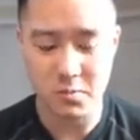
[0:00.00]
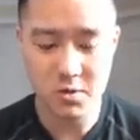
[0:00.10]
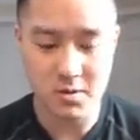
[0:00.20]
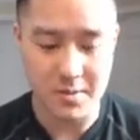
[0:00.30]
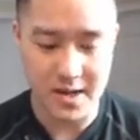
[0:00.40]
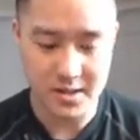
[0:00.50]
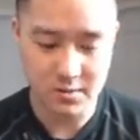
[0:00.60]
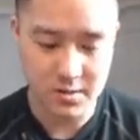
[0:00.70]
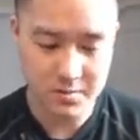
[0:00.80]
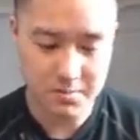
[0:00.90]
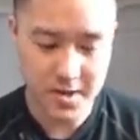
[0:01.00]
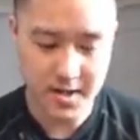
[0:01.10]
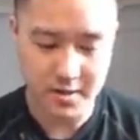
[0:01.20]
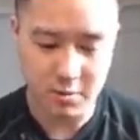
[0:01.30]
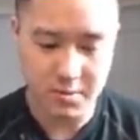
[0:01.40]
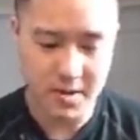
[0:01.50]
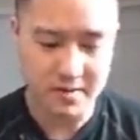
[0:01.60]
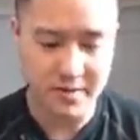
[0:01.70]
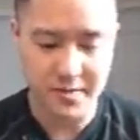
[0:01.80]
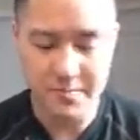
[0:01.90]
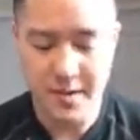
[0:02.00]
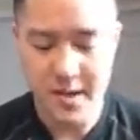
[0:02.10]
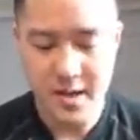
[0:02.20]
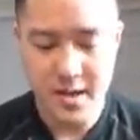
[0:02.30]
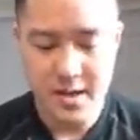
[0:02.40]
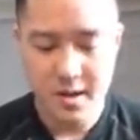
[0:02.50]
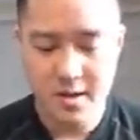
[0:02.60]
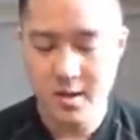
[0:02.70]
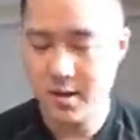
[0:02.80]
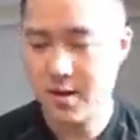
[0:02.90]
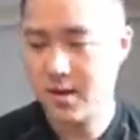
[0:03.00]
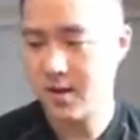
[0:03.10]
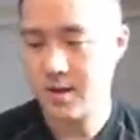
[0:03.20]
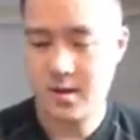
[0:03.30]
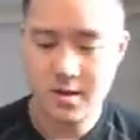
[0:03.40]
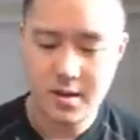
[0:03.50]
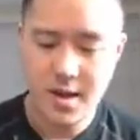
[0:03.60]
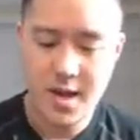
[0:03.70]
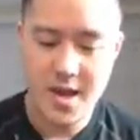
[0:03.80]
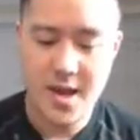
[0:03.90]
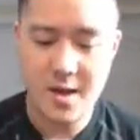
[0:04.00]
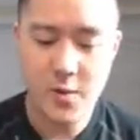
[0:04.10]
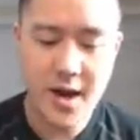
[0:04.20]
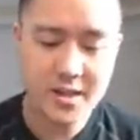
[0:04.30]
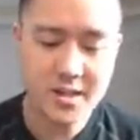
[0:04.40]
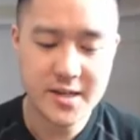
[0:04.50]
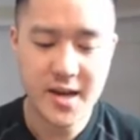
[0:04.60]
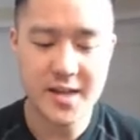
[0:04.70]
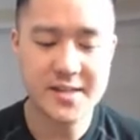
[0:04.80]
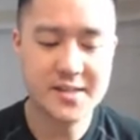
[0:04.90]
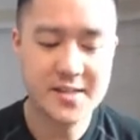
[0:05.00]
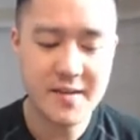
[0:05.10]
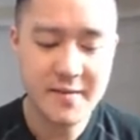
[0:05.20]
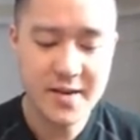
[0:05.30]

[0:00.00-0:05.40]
booster box. Ooh, this pack kind of opened kind of funny. And we actually got seven